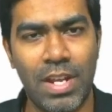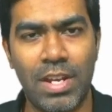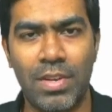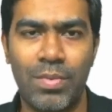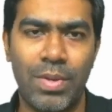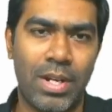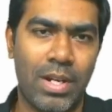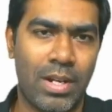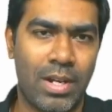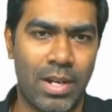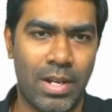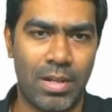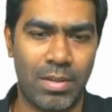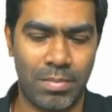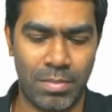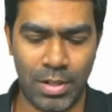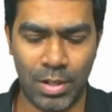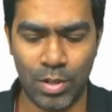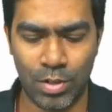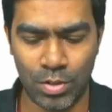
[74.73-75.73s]
very high
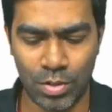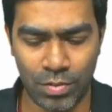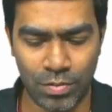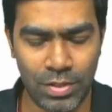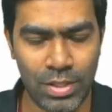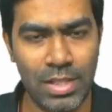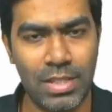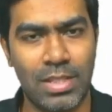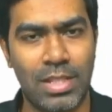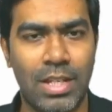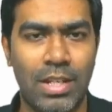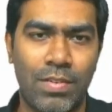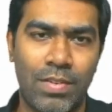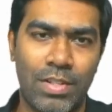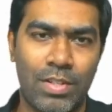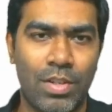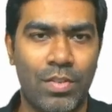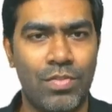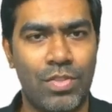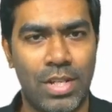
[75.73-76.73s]
because of this sequence
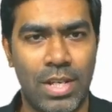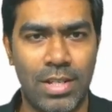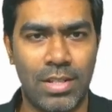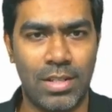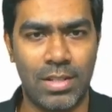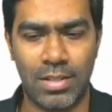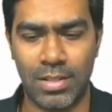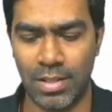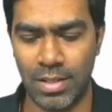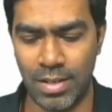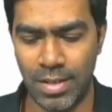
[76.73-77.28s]
of changes.